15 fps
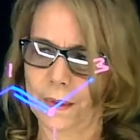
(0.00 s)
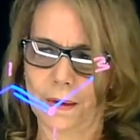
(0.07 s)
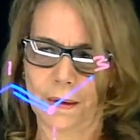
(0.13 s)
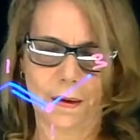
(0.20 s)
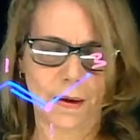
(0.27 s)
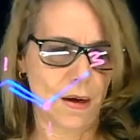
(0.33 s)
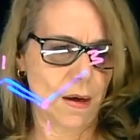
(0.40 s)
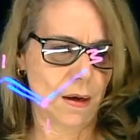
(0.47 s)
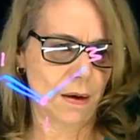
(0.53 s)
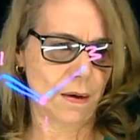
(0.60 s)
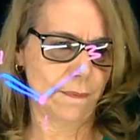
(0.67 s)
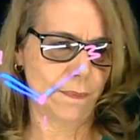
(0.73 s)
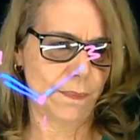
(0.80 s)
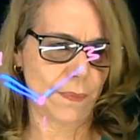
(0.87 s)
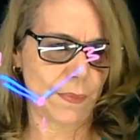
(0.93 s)

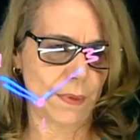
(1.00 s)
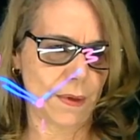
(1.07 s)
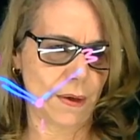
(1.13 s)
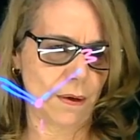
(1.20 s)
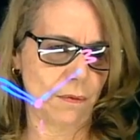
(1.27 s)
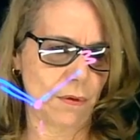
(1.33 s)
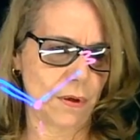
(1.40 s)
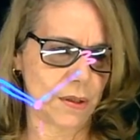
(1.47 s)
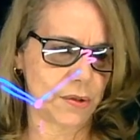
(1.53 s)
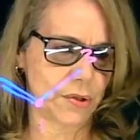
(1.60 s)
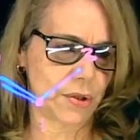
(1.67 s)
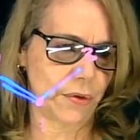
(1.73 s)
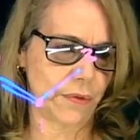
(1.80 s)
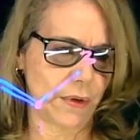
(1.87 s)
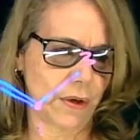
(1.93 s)
I want to
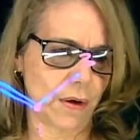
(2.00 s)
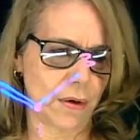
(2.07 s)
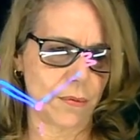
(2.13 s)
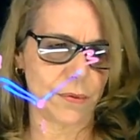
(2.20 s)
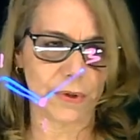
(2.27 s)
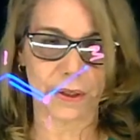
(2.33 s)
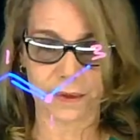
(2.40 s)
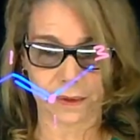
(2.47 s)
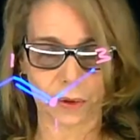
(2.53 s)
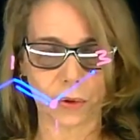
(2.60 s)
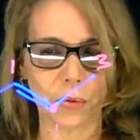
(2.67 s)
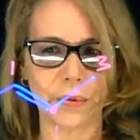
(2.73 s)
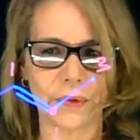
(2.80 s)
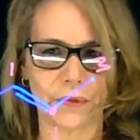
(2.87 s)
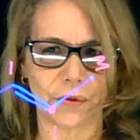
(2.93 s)
show the carbon. In the
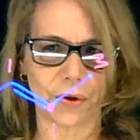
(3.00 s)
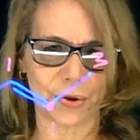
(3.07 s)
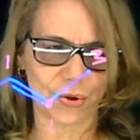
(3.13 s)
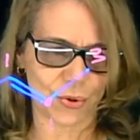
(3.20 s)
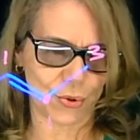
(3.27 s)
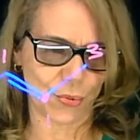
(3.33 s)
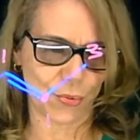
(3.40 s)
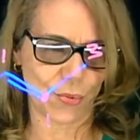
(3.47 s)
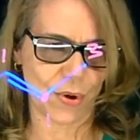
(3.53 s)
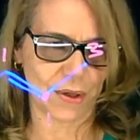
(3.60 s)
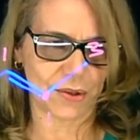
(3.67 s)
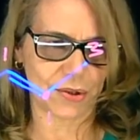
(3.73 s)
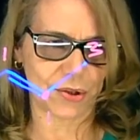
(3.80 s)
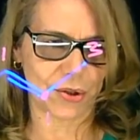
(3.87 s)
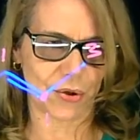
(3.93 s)
Lewis structure, you want to
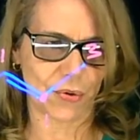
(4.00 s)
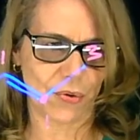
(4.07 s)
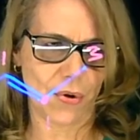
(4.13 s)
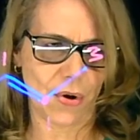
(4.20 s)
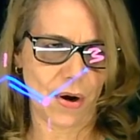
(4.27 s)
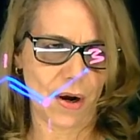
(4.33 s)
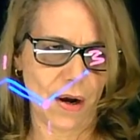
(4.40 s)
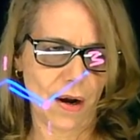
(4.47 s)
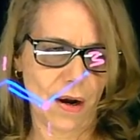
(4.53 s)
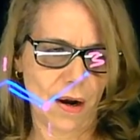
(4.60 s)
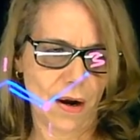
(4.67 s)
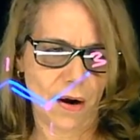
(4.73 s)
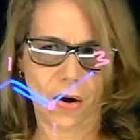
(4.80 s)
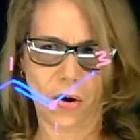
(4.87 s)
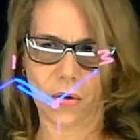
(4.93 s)
show
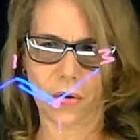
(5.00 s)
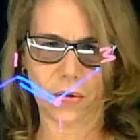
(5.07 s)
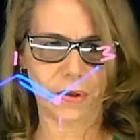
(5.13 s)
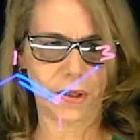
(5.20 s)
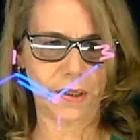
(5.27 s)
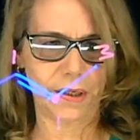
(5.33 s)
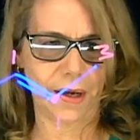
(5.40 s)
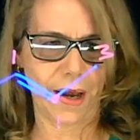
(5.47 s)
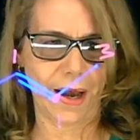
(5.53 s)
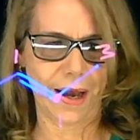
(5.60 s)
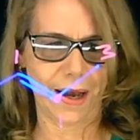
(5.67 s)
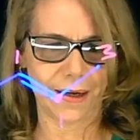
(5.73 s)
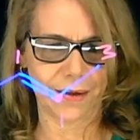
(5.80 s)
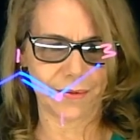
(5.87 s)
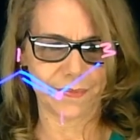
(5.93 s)
all the
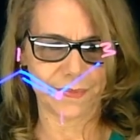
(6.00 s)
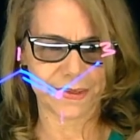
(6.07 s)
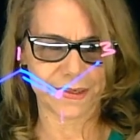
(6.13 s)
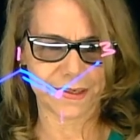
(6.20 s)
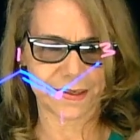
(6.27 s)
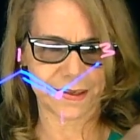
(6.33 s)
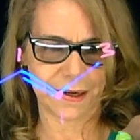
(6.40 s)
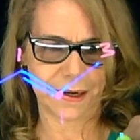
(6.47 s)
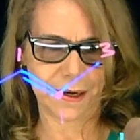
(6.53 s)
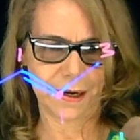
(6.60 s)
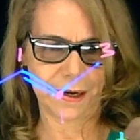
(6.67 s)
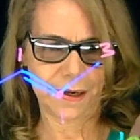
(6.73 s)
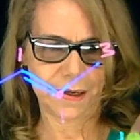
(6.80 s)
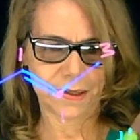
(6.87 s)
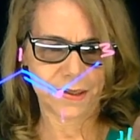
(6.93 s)
atoms.
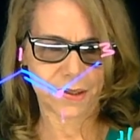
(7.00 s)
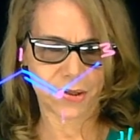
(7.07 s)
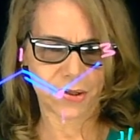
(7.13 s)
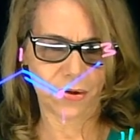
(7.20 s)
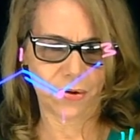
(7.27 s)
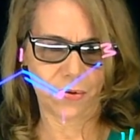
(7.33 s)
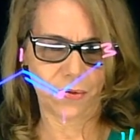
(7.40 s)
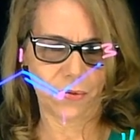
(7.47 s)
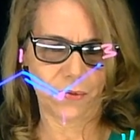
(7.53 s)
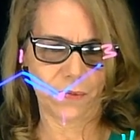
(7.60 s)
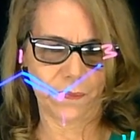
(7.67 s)
So